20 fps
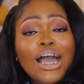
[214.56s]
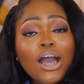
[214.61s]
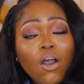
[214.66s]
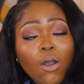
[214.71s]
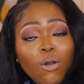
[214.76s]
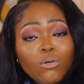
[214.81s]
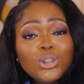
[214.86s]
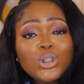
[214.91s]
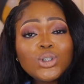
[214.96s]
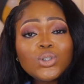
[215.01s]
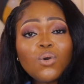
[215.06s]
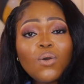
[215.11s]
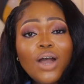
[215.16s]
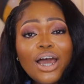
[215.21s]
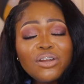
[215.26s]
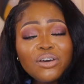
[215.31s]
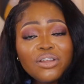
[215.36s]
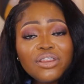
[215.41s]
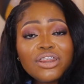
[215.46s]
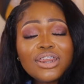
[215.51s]
Also,
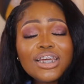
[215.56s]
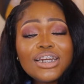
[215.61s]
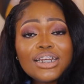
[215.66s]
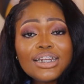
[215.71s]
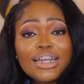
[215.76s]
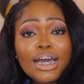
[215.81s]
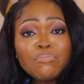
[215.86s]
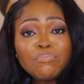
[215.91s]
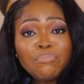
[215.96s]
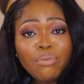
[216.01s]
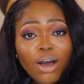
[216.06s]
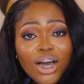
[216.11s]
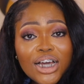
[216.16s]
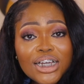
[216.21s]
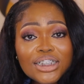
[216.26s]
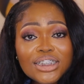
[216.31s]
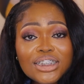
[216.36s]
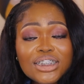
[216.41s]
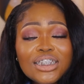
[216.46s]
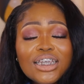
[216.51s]
another thing in that
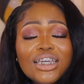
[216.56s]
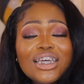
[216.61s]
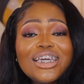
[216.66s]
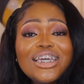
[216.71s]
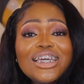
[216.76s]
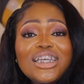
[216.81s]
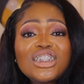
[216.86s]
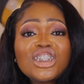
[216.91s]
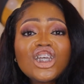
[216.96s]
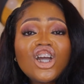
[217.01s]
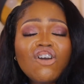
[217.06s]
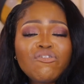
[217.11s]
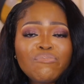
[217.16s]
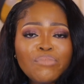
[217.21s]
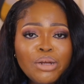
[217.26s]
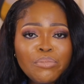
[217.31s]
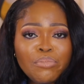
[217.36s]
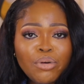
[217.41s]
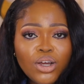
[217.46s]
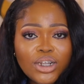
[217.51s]
bucket is
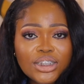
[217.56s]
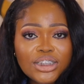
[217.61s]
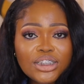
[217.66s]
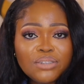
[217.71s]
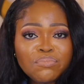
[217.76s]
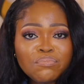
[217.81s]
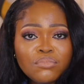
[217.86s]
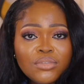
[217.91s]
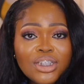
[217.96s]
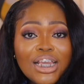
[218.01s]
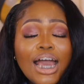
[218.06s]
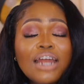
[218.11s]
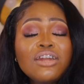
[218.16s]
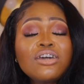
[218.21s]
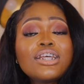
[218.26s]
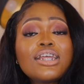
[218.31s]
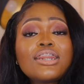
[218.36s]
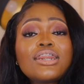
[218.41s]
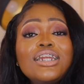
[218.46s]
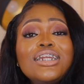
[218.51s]
government bonds.
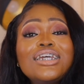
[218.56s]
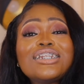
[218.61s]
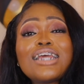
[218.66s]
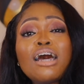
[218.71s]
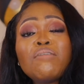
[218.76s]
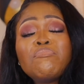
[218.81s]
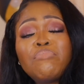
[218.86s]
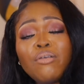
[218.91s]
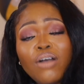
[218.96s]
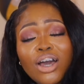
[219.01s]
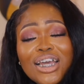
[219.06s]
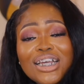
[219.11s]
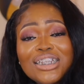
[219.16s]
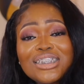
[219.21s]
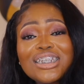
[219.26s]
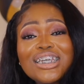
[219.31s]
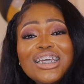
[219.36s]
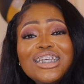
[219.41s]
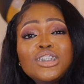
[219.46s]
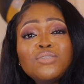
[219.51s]
Another thing in that bucket
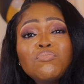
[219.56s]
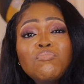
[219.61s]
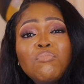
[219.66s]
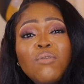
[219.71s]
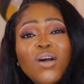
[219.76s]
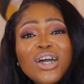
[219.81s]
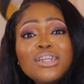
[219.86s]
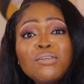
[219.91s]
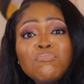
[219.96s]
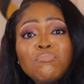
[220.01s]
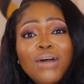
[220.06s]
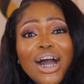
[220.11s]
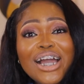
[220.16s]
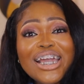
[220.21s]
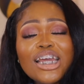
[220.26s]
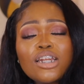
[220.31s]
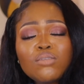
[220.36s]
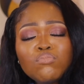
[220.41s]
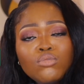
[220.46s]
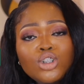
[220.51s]
is money
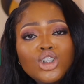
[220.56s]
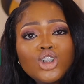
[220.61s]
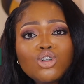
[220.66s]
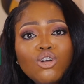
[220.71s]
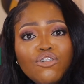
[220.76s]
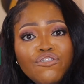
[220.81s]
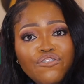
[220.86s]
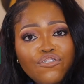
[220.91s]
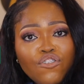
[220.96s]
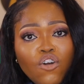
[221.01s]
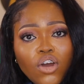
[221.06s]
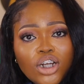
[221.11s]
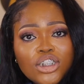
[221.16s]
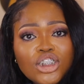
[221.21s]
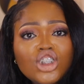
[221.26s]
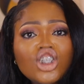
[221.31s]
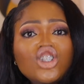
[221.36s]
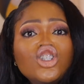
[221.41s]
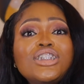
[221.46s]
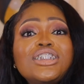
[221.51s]
market mutual funds.
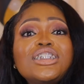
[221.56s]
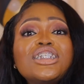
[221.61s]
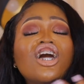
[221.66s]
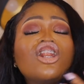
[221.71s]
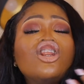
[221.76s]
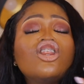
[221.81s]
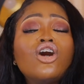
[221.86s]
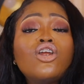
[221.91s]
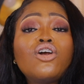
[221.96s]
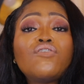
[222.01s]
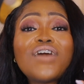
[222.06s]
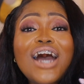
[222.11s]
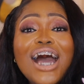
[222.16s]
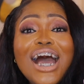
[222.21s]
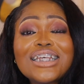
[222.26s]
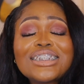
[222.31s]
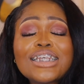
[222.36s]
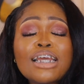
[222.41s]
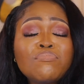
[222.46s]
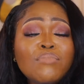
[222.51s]
So you see a lot of
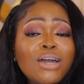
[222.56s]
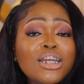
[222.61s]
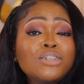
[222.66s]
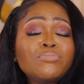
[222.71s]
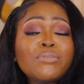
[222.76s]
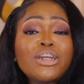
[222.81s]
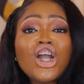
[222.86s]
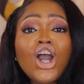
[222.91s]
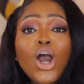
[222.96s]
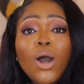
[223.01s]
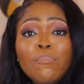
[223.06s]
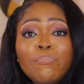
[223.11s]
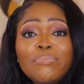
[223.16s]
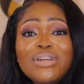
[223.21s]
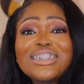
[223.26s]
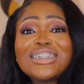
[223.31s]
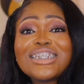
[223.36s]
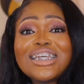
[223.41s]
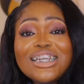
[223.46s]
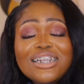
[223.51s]
asset management
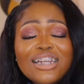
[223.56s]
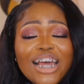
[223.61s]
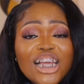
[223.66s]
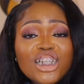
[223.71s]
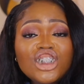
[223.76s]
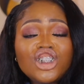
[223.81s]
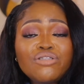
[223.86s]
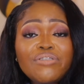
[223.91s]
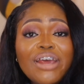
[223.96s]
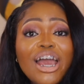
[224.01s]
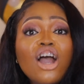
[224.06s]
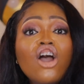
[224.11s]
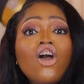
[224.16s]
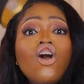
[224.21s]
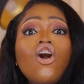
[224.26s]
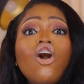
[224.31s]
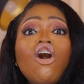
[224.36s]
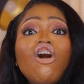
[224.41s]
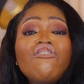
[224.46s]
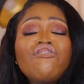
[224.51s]
companies in Nigeria
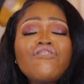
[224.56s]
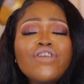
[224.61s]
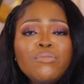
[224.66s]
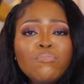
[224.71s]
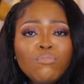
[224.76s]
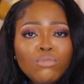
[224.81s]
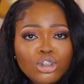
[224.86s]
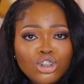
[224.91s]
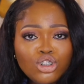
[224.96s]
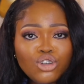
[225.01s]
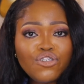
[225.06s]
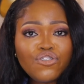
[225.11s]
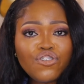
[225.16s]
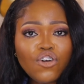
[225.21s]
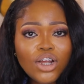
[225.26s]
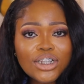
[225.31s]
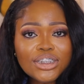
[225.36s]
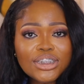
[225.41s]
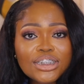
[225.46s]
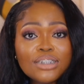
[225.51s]
offering mutual
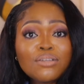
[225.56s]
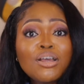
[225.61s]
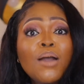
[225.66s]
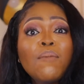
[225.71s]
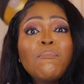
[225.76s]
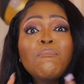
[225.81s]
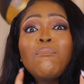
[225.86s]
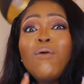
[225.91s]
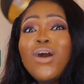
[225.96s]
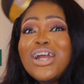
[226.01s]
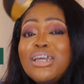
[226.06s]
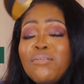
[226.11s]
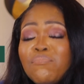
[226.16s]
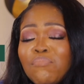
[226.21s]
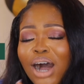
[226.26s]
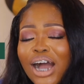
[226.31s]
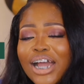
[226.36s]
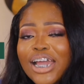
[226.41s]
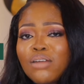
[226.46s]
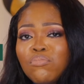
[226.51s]
funds. Money
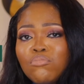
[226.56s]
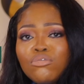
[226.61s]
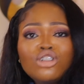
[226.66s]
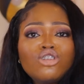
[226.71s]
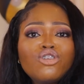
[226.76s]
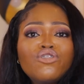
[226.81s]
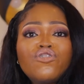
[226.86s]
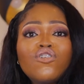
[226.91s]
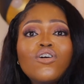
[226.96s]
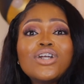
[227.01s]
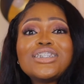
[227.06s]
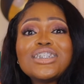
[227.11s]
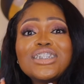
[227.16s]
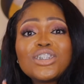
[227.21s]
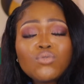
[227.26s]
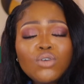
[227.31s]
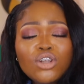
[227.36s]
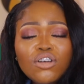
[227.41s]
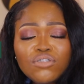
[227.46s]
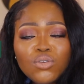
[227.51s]
market mutual funds is
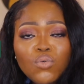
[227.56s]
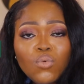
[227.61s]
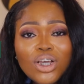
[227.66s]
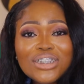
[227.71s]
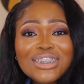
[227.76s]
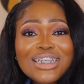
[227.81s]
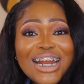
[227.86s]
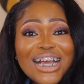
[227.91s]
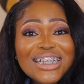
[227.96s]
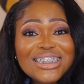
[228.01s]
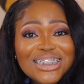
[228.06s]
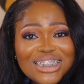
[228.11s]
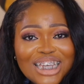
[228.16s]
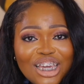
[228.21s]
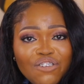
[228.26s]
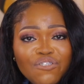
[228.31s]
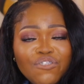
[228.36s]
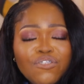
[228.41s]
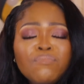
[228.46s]
one of the ones that are safe.